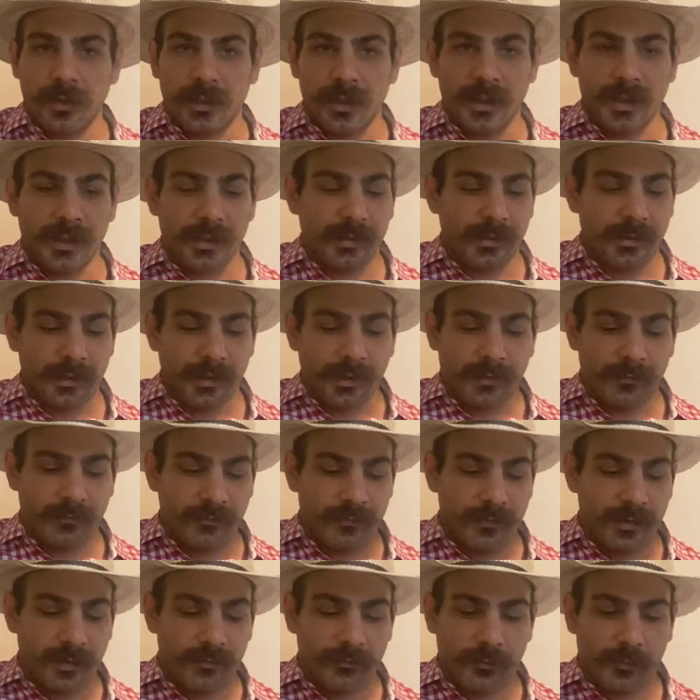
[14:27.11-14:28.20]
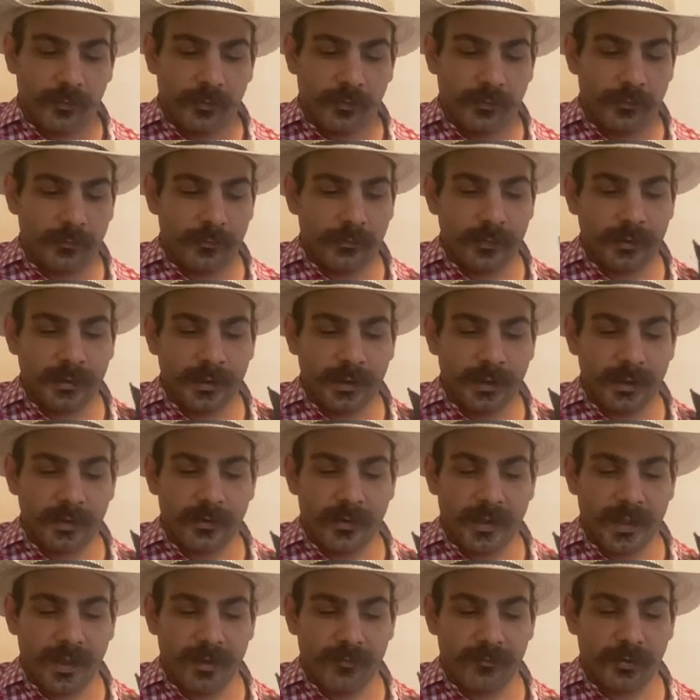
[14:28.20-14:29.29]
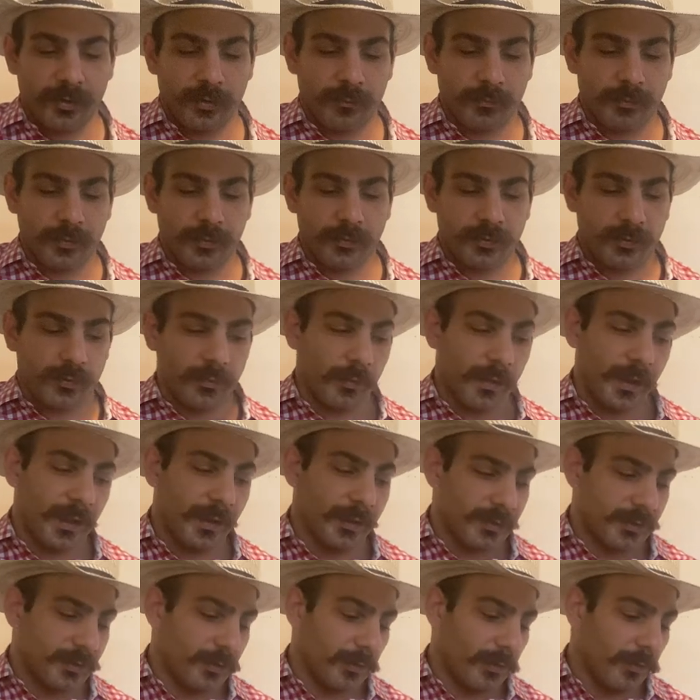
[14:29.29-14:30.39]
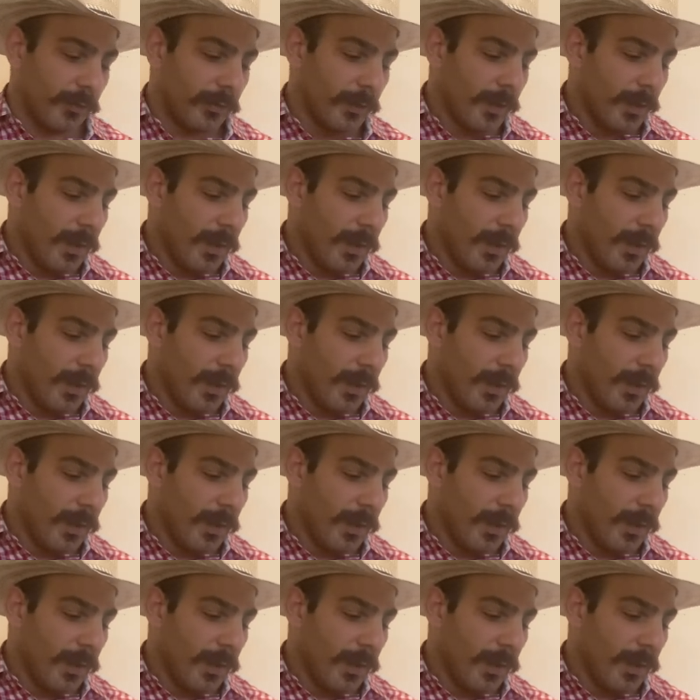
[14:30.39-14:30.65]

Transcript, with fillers: I I've never needed a heavier boot to ride. So